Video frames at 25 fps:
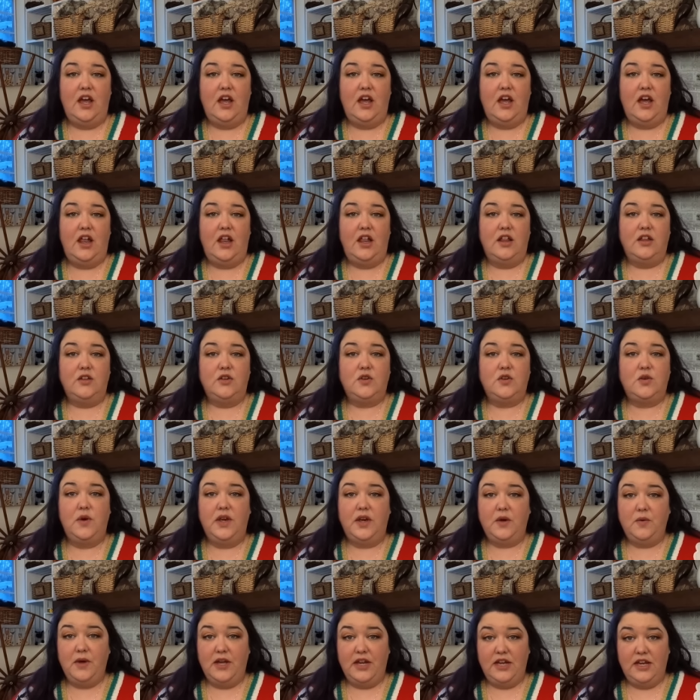a
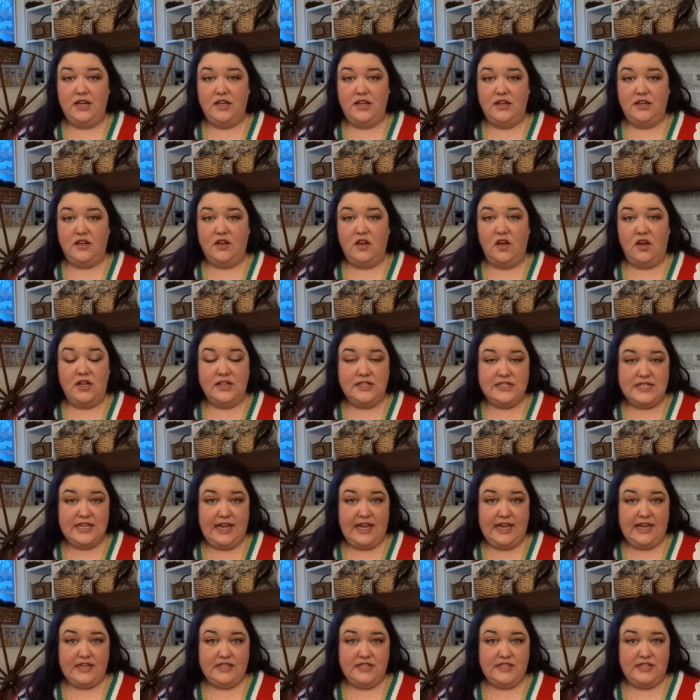quick way to
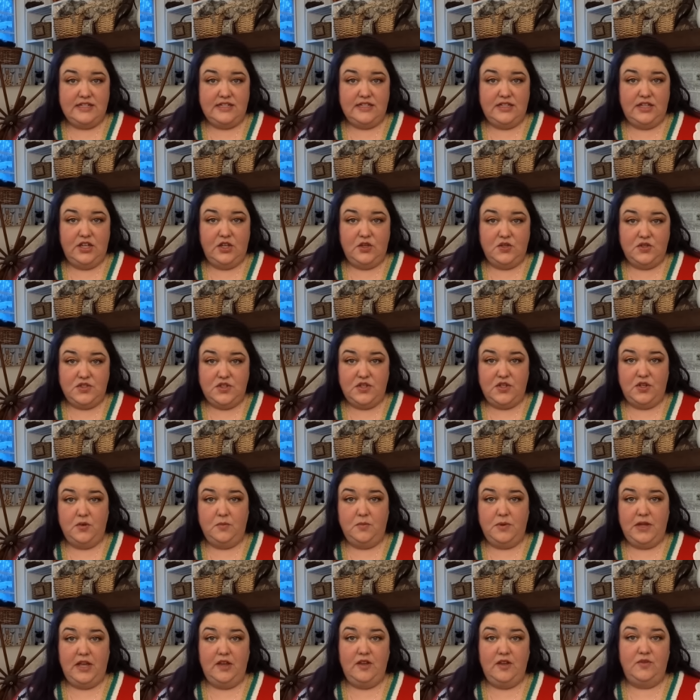contact YouTube
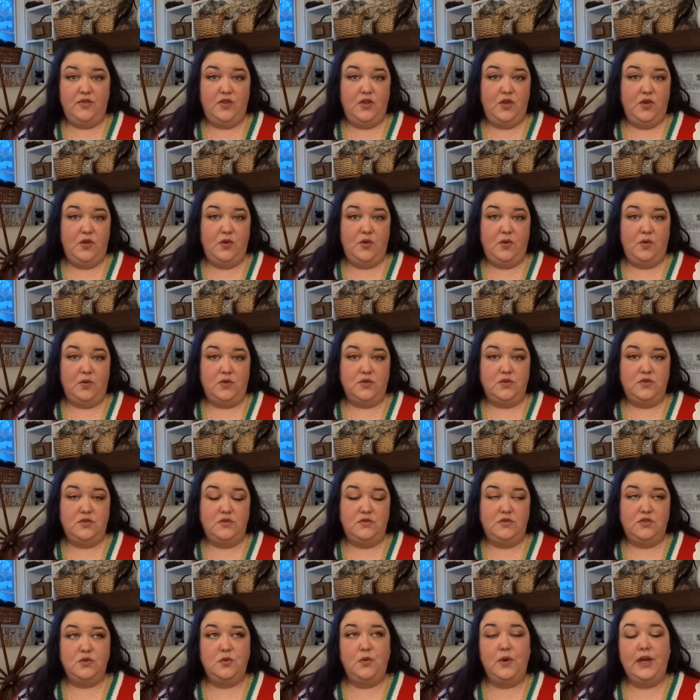if you
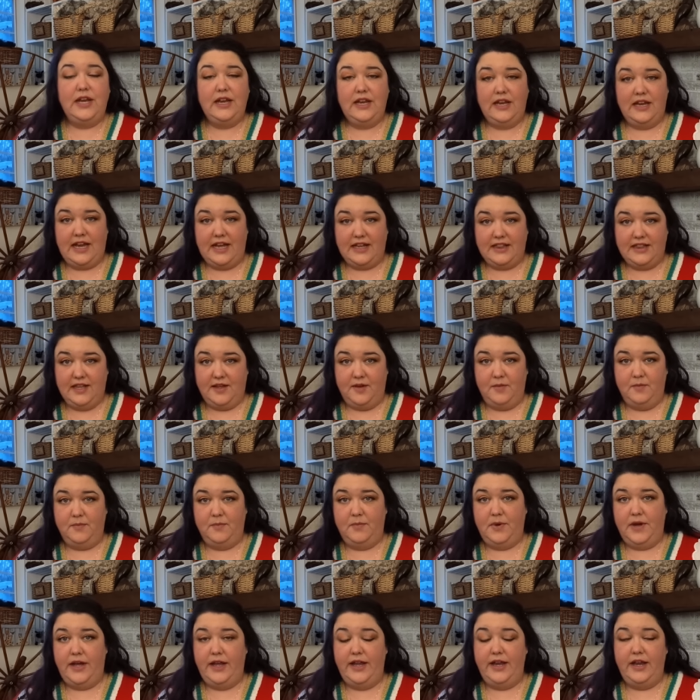tweeted at them,
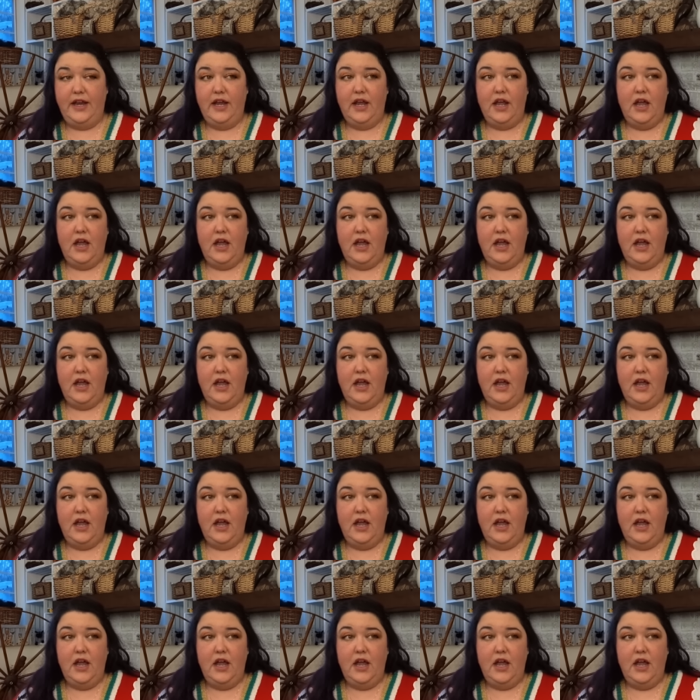but